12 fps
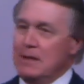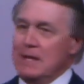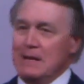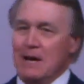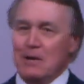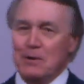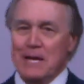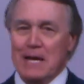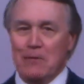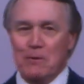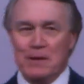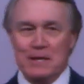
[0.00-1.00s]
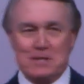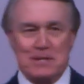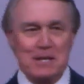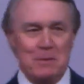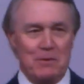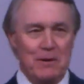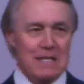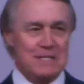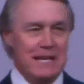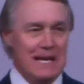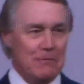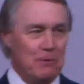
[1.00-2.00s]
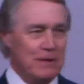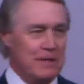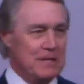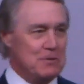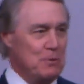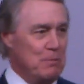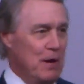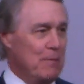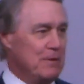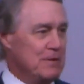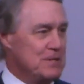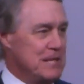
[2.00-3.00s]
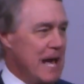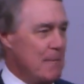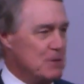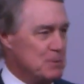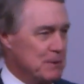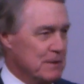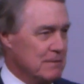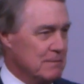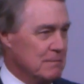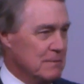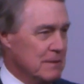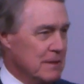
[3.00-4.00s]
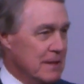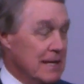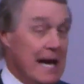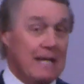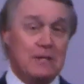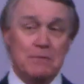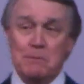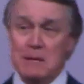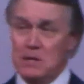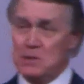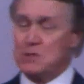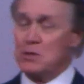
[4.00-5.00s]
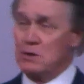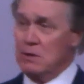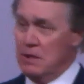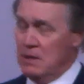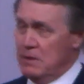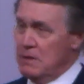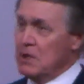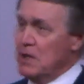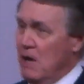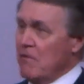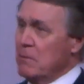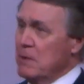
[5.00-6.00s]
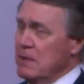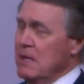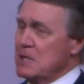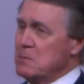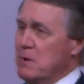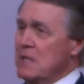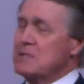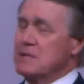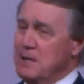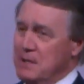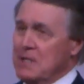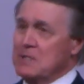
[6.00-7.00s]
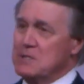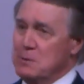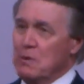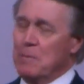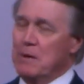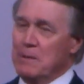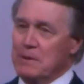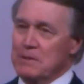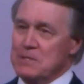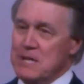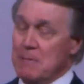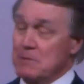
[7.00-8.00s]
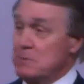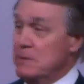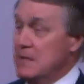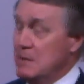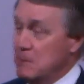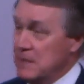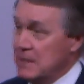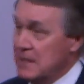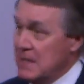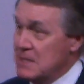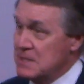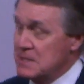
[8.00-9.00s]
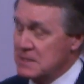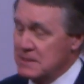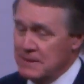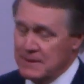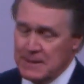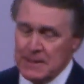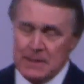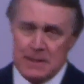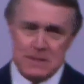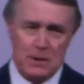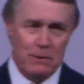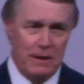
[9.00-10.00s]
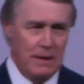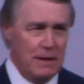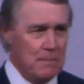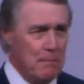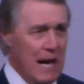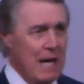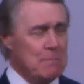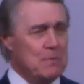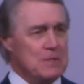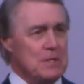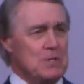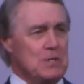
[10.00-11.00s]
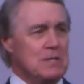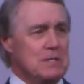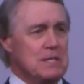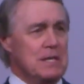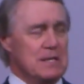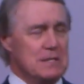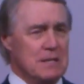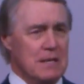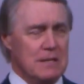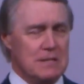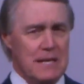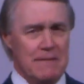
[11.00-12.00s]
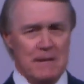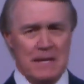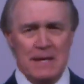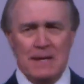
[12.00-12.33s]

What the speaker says: He not only had to run against the Democrats, he had to run against the Republican establishment. He had to administer the government as president against the Republican establishment in many cases. So my position is this, is that